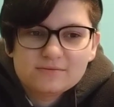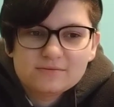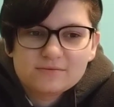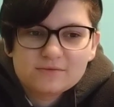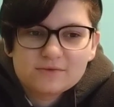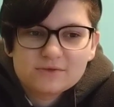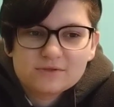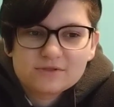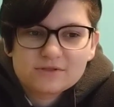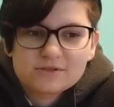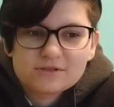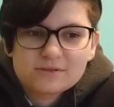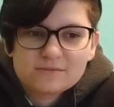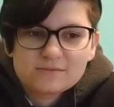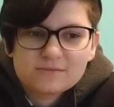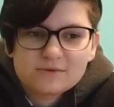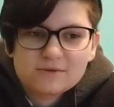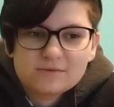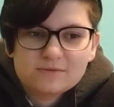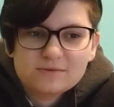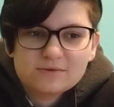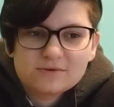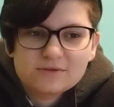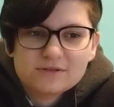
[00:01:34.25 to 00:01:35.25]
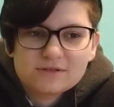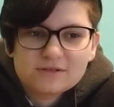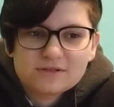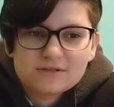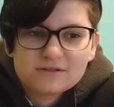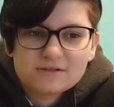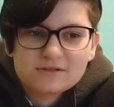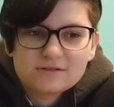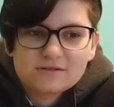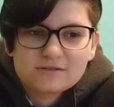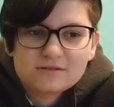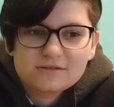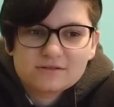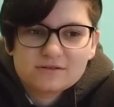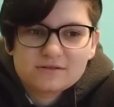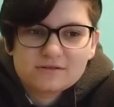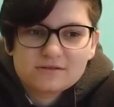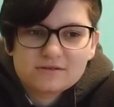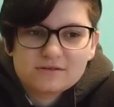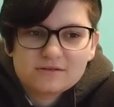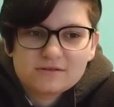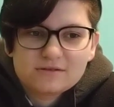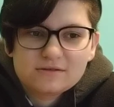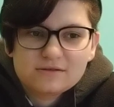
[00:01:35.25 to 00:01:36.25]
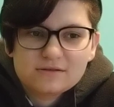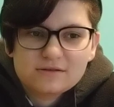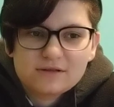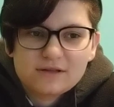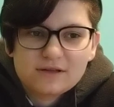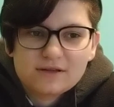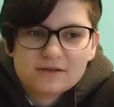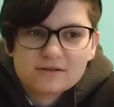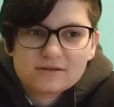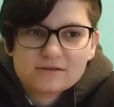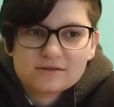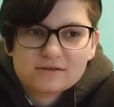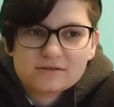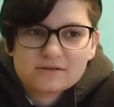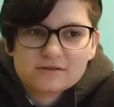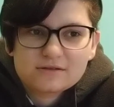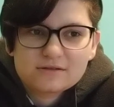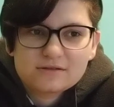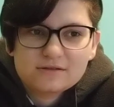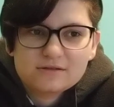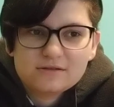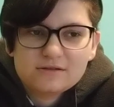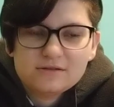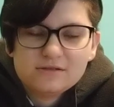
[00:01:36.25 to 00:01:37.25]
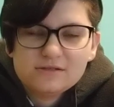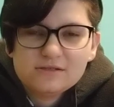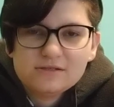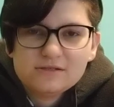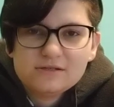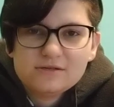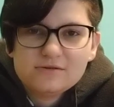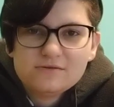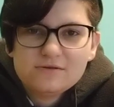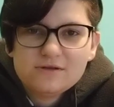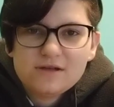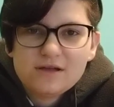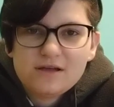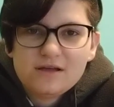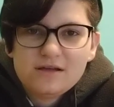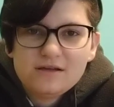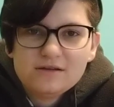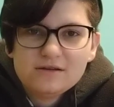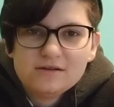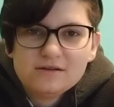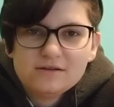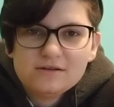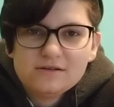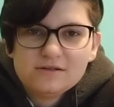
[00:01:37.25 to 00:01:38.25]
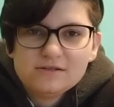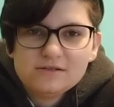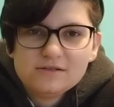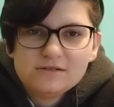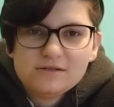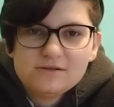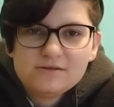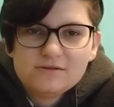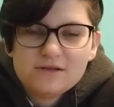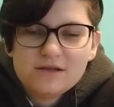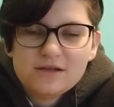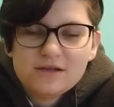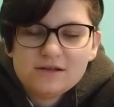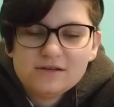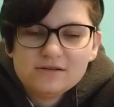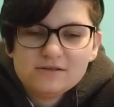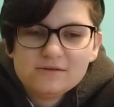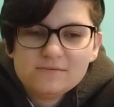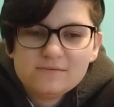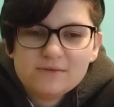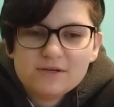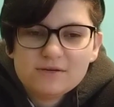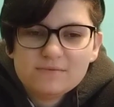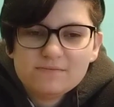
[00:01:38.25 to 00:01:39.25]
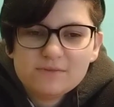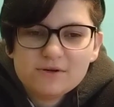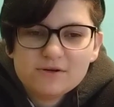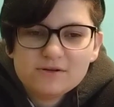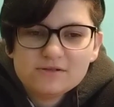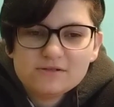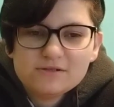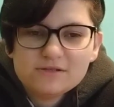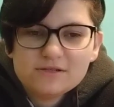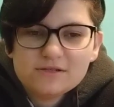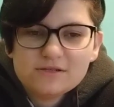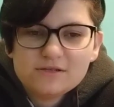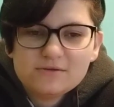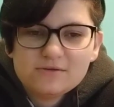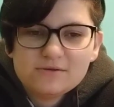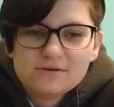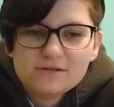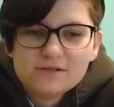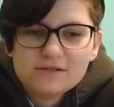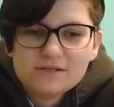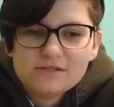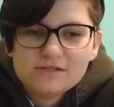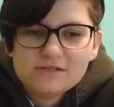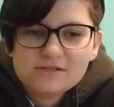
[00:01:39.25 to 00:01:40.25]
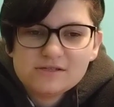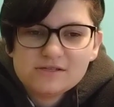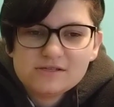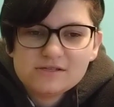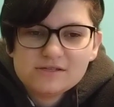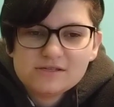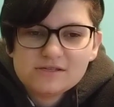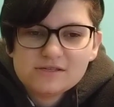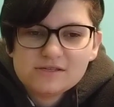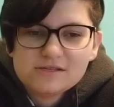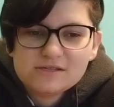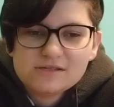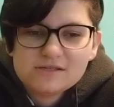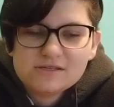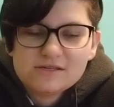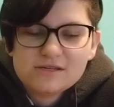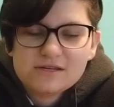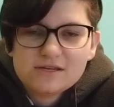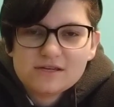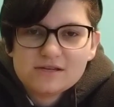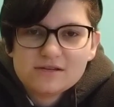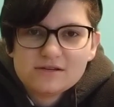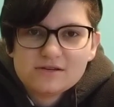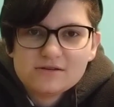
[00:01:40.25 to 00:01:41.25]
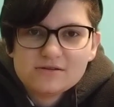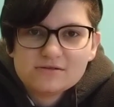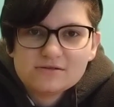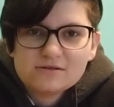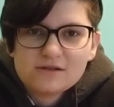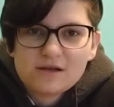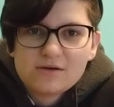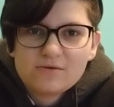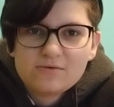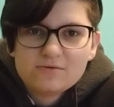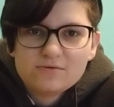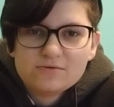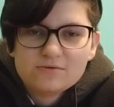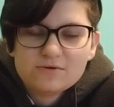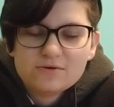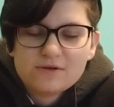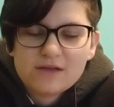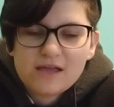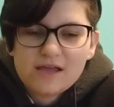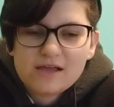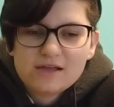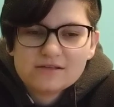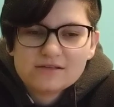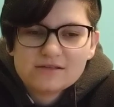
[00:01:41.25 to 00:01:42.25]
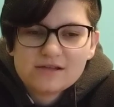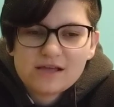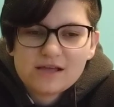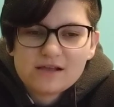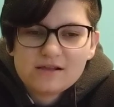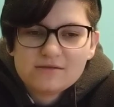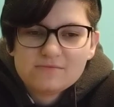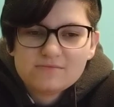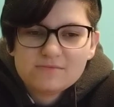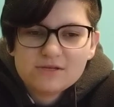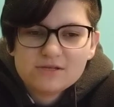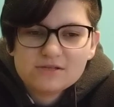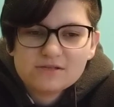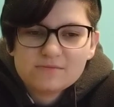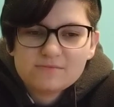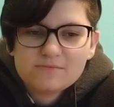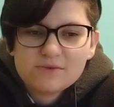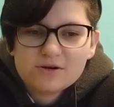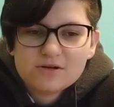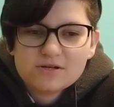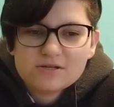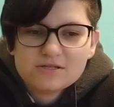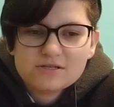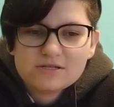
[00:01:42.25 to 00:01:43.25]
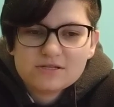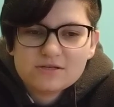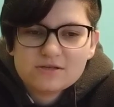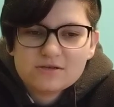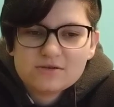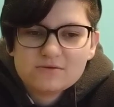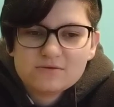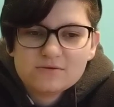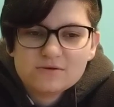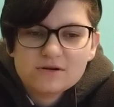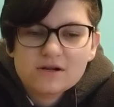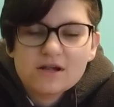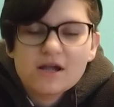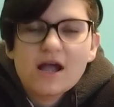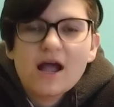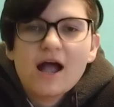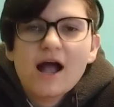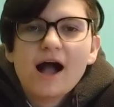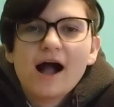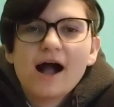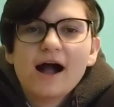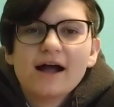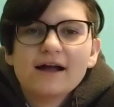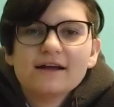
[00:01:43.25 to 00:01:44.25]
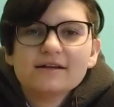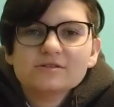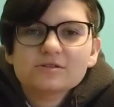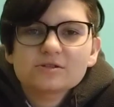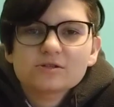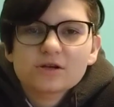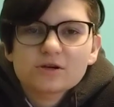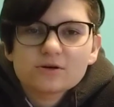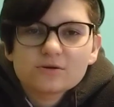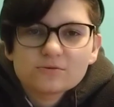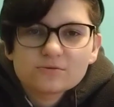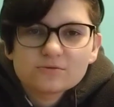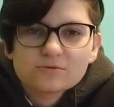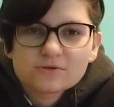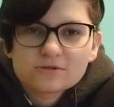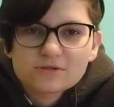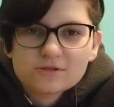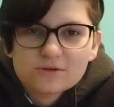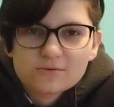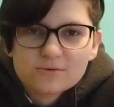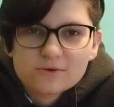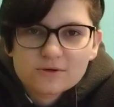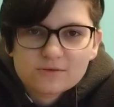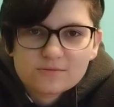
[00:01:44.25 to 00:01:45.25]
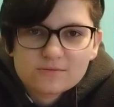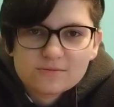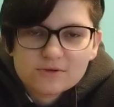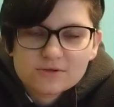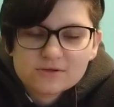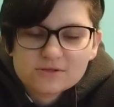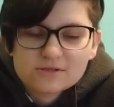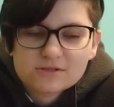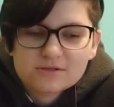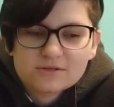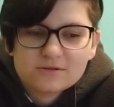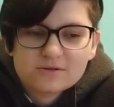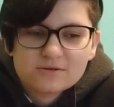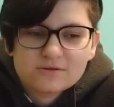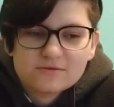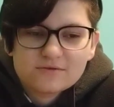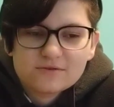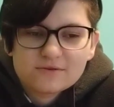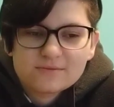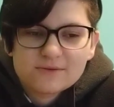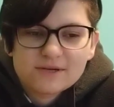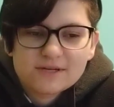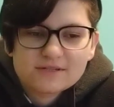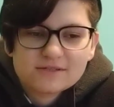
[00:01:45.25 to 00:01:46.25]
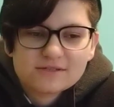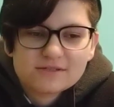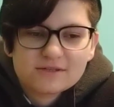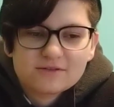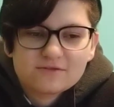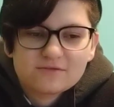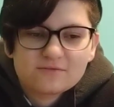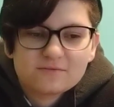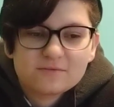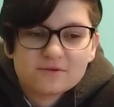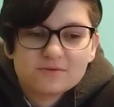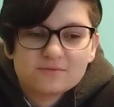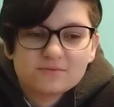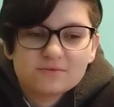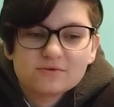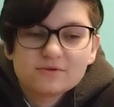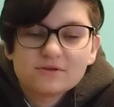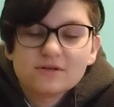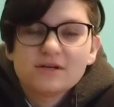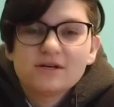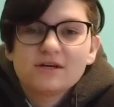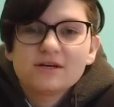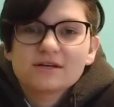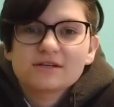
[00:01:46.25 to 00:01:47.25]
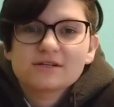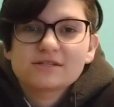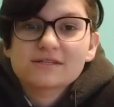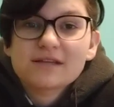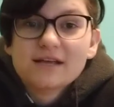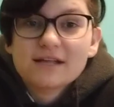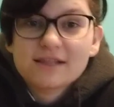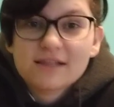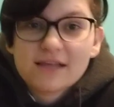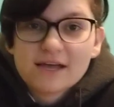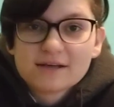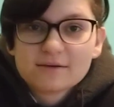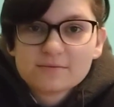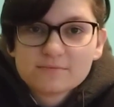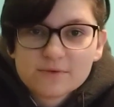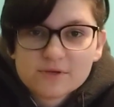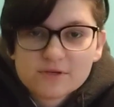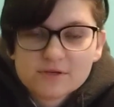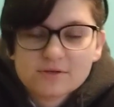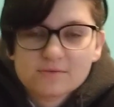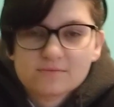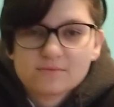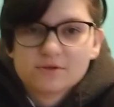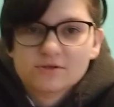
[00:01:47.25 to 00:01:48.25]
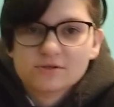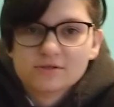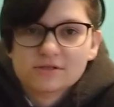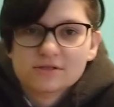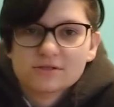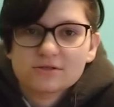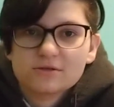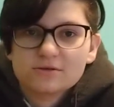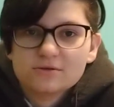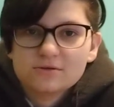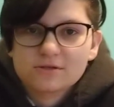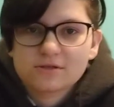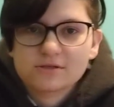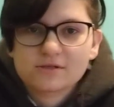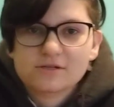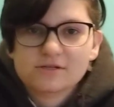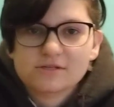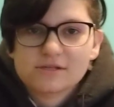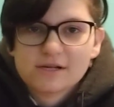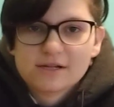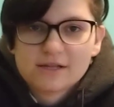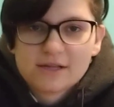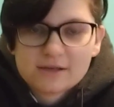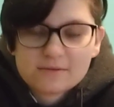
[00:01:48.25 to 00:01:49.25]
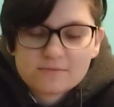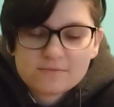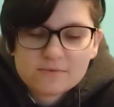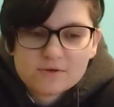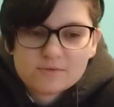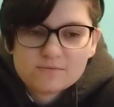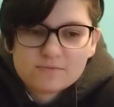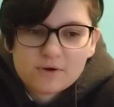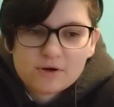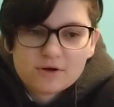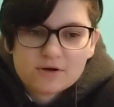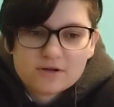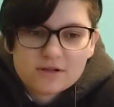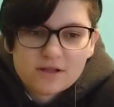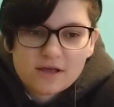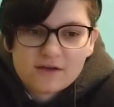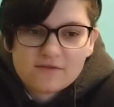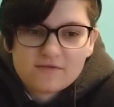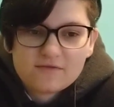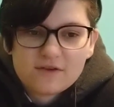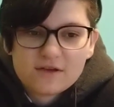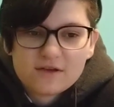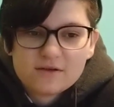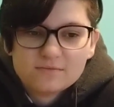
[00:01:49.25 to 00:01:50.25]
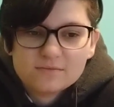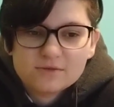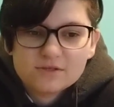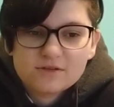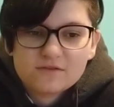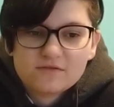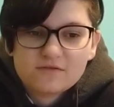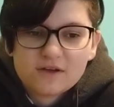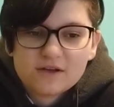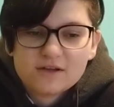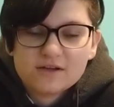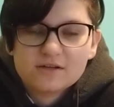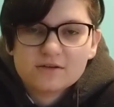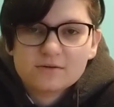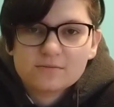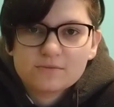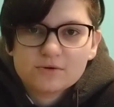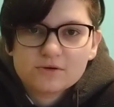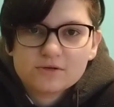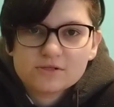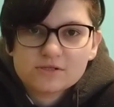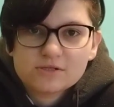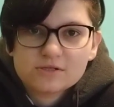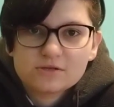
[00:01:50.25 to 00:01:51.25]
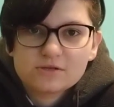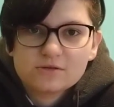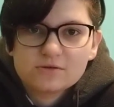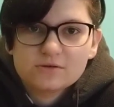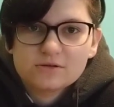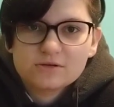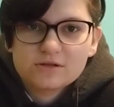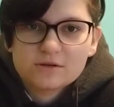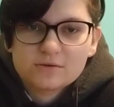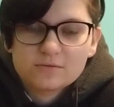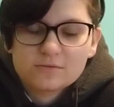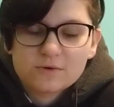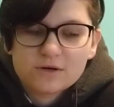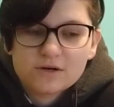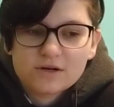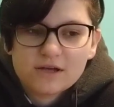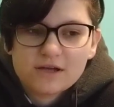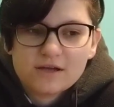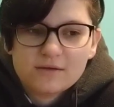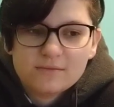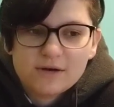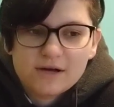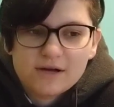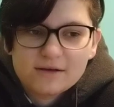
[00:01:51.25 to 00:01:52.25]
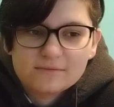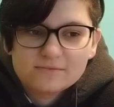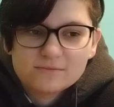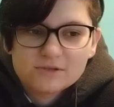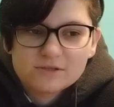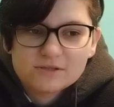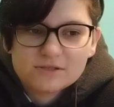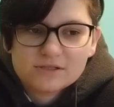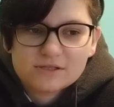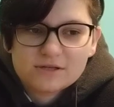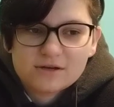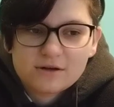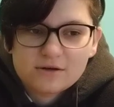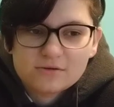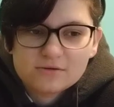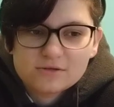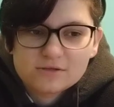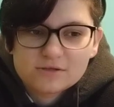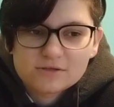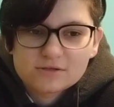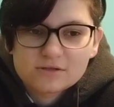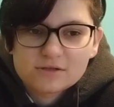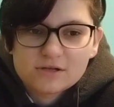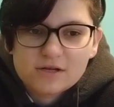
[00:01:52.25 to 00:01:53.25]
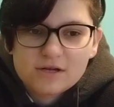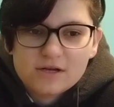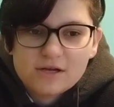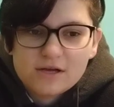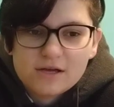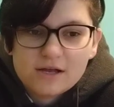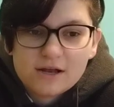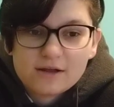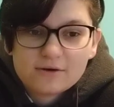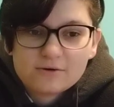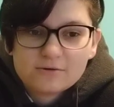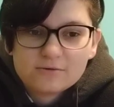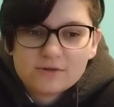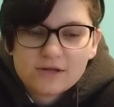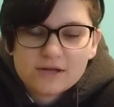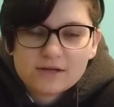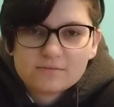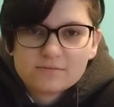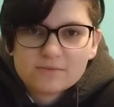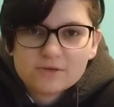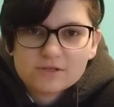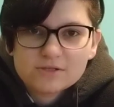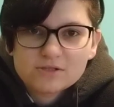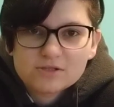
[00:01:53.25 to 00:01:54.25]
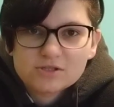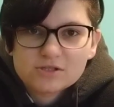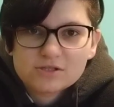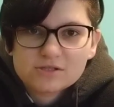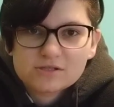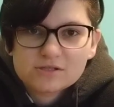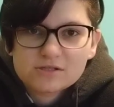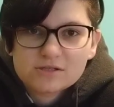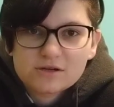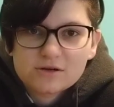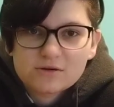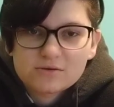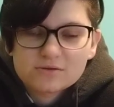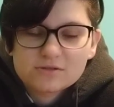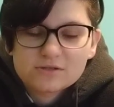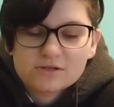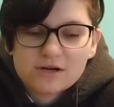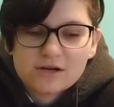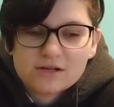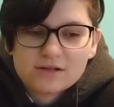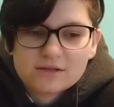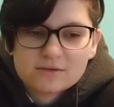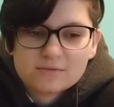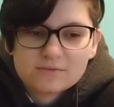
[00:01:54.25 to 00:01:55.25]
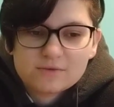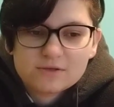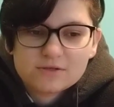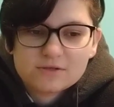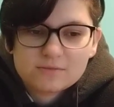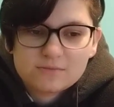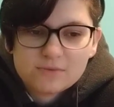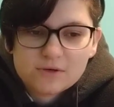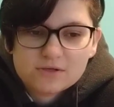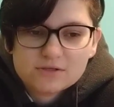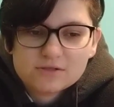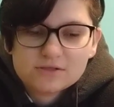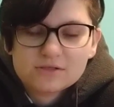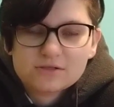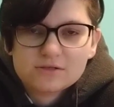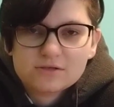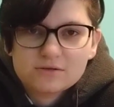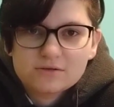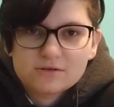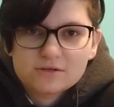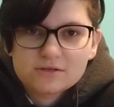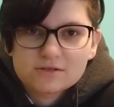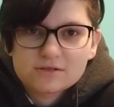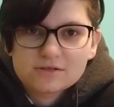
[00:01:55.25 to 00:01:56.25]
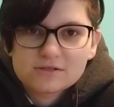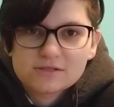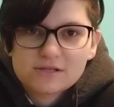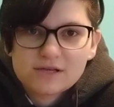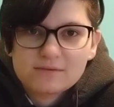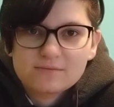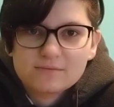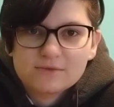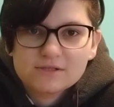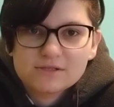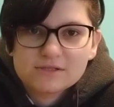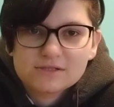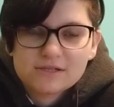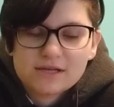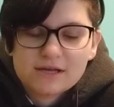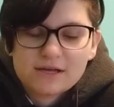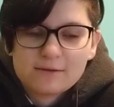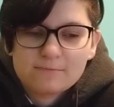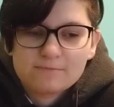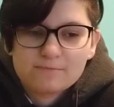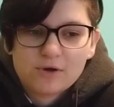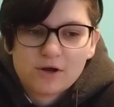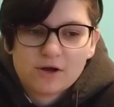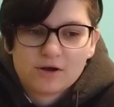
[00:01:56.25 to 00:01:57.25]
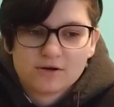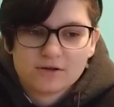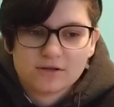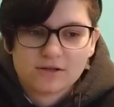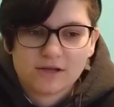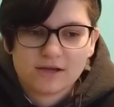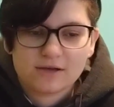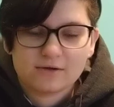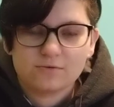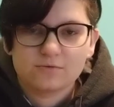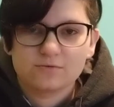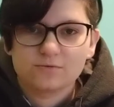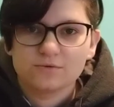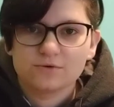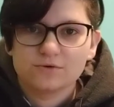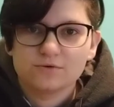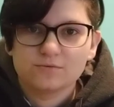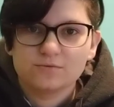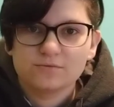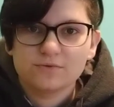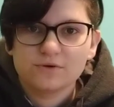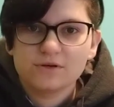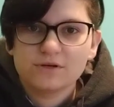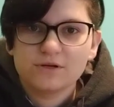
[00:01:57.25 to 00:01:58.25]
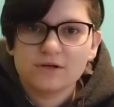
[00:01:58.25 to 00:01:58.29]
which some people get, like, he's too young to be a persecutor, he's just 16 years old, you can't tell him he's a persecutor. I chose the word persecutor for myself, people, because I like being a persecutor, because I like being part of that family. If I ain't a persecutor, then what am I? I'm just an altar. And I don't like being just an altar, I like being a persecutor, because that means that I'm part of that group.